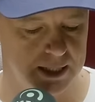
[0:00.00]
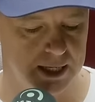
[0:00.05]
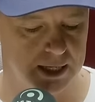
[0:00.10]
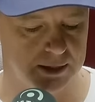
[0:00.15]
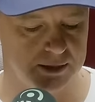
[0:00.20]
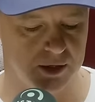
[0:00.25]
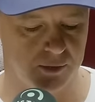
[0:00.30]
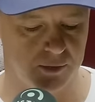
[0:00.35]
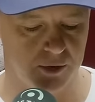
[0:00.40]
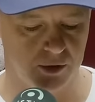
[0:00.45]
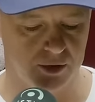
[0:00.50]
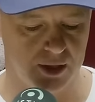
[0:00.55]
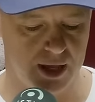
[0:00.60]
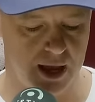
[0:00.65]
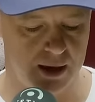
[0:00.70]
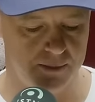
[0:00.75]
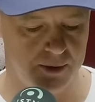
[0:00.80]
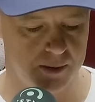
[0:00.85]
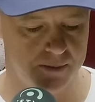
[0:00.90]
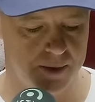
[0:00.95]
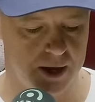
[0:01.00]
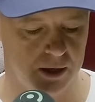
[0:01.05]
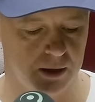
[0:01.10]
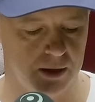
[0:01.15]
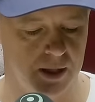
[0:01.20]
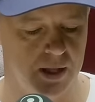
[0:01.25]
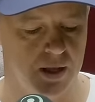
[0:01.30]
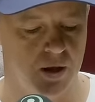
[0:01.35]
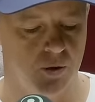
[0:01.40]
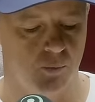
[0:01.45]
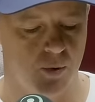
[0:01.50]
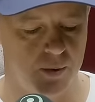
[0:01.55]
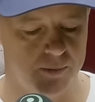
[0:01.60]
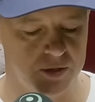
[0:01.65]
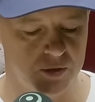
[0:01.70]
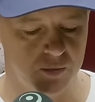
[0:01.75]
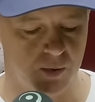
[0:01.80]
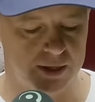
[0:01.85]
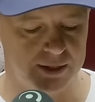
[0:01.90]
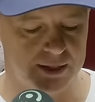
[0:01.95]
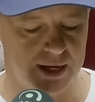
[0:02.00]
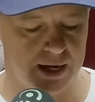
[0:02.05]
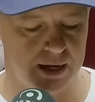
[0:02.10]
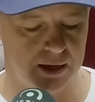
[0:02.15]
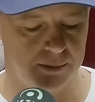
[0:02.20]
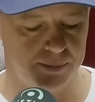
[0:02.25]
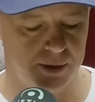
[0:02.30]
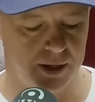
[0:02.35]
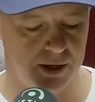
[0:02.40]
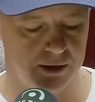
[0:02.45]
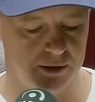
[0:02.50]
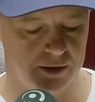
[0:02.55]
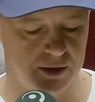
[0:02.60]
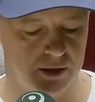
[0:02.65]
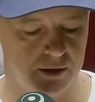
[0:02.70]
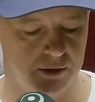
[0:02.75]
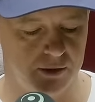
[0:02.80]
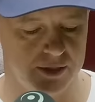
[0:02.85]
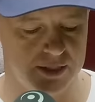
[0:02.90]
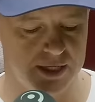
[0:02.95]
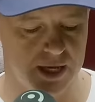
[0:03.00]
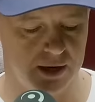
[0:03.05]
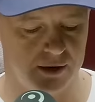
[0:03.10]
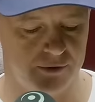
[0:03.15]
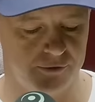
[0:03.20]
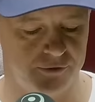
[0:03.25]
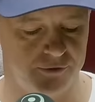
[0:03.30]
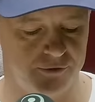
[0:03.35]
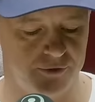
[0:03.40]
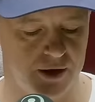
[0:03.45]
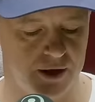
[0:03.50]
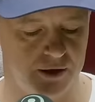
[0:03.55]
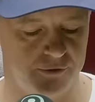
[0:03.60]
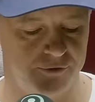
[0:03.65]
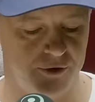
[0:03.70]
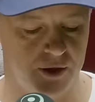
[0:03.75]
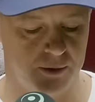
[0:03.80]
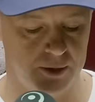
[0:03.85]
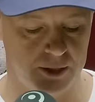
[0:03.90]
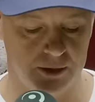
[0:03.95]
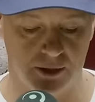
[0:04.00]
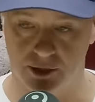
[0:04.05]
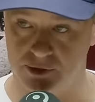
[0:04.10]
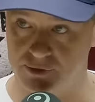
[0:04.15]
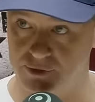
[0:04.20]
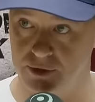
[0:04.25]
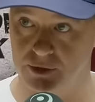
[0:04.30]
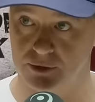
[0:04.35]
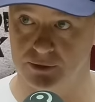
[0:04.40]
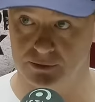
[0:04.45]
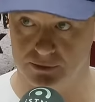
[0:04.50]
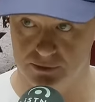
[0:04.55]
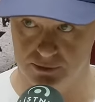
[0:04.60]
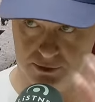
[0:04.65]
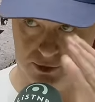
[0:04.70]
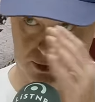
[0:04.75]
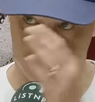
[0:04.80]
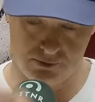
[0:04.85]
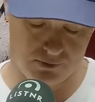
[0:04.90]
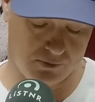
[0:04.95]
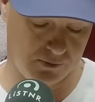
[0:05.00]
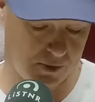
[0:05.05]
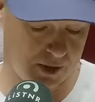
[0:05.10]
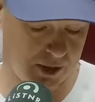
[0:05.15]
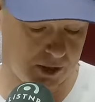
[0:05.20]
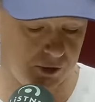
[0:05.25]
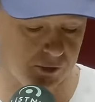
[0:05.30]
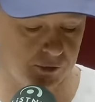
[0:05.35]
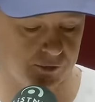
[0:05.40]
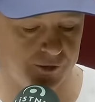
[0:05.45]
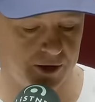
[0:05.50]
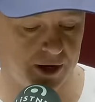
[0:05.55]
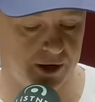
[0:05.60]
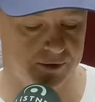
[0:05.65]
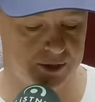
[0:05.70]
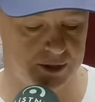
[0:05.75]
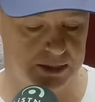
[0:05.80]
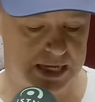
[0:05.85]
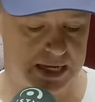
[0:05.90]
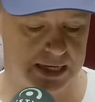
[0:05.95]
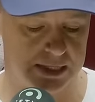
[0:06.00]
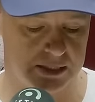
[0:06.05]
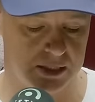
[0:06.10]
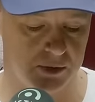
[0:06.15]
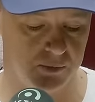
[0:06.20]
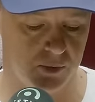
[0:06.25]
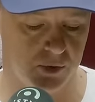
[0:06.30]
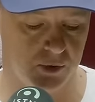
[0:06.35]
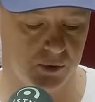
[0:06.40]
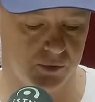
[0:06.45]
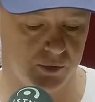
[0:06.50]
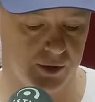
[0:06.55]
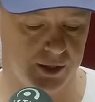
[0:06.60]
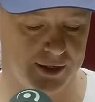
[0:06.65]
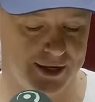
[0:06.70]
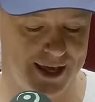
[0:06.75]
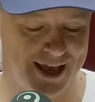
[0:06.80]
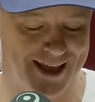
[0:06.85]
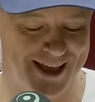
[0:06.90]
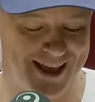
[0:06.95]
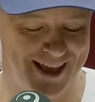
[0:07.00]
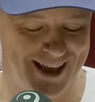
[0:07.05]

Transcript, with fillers: Uh, so we've got the A B medal. Women's one-dayer player of the year is out of uh, Phoebe Litchfield, one of your faves, hands in world cricket.